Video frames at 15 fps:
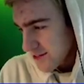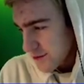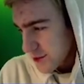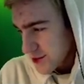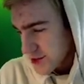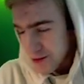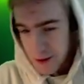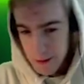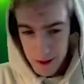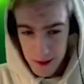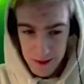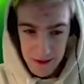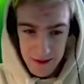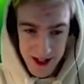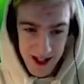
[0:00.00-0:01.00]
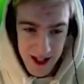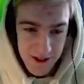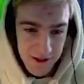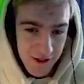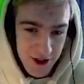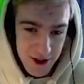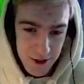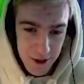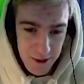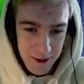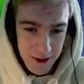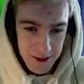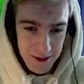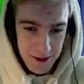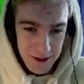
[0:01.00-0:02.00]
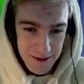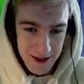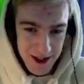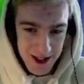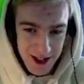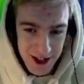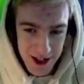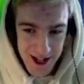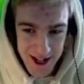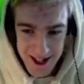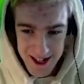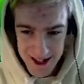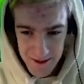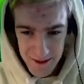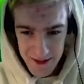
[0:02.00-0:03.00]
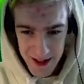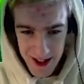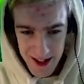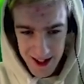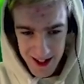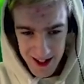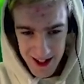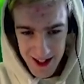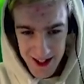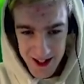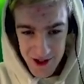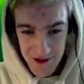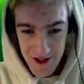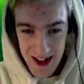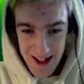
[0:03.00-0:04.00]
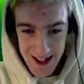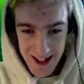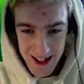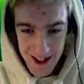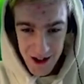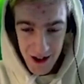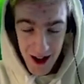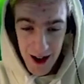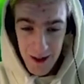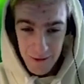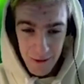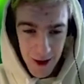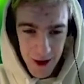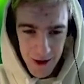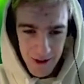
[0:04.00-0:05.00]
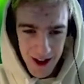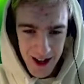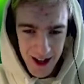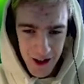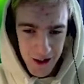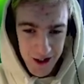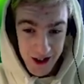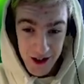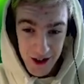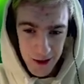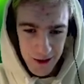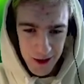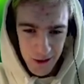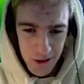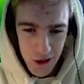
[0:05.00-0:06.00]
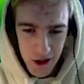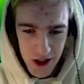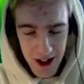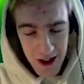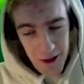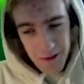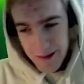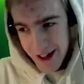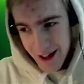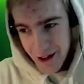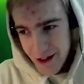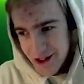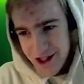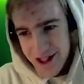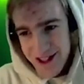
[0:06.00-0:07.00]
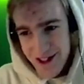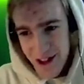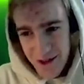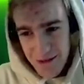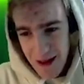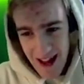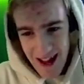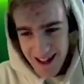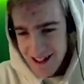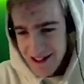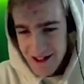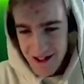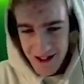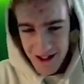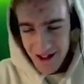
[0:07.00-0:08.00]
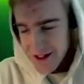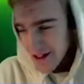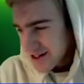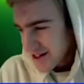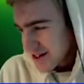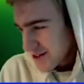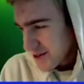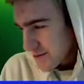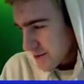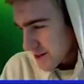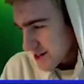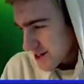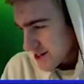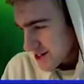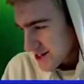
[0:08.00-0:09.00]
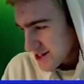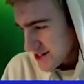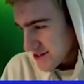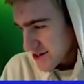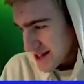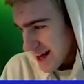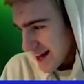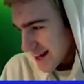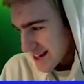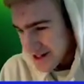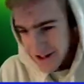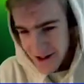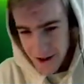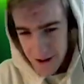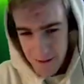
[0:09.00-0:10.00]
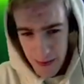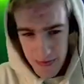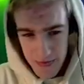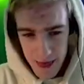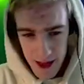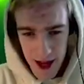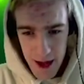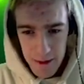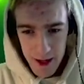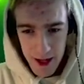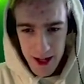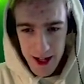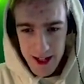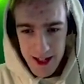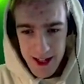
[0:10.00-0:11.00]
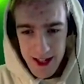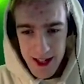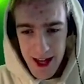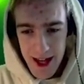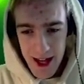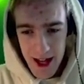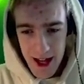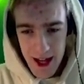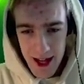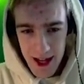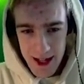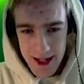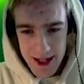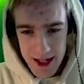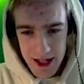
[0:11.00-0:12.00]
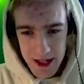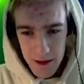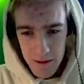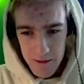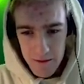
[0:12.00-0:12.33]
first world problems here. First world problems, jeez. It's raining, you can't wear a raincoat and you don't want to walk. Oh my gosh, so bad. So sad, you know. Epic hit, yes.